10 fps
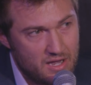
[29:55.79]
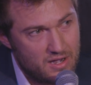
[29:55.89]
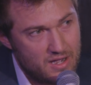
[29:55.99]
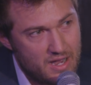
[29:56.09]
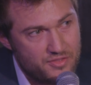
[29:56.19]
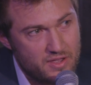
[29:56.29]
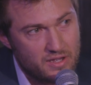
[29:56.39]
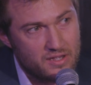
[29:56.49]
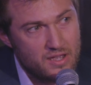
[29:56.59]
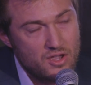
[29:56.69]
I
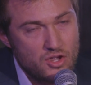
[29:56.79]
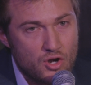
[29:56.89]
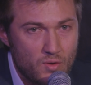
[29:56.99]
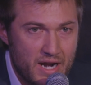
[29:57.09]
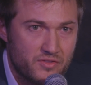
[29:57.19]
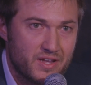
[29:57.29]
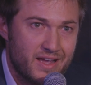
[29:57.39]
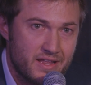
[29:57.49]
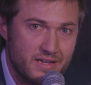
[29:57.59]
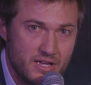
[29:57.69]
think right on the
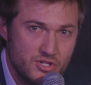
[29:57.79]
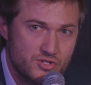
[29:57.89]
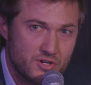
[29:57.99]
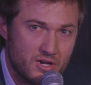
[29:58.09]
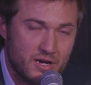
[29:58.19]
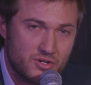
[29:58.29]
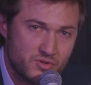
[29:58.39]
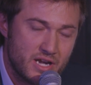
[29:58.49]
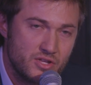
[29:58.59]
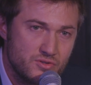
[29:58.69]
cutting edge,
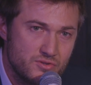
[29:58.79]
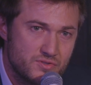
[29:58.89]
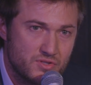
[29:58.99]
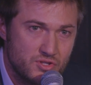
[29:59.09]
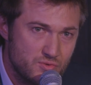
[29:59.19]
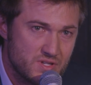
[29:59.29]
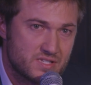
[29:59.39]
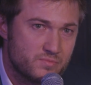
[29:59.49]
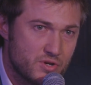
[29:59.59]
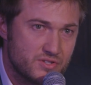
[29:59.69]
trying to use the
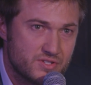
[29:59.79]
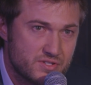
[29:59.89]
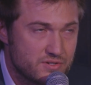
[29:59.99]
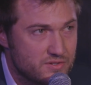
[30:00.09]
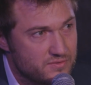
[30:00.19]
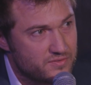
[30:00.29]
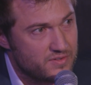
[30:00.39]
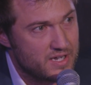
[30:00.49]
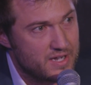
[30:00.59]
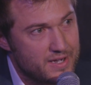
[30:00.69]
newest, most sort
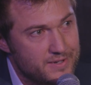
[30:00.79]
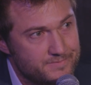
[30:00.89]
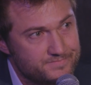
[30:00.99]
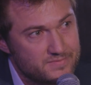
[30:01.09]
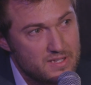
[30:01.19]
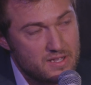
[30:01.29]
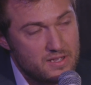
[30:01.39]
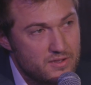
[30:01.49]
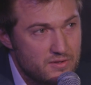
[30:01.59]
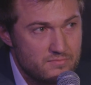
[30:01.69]
of
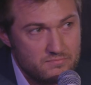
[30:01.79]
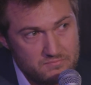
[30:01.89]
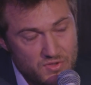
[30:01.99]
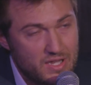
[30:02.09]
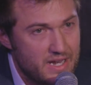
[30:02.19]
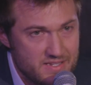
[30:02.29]
the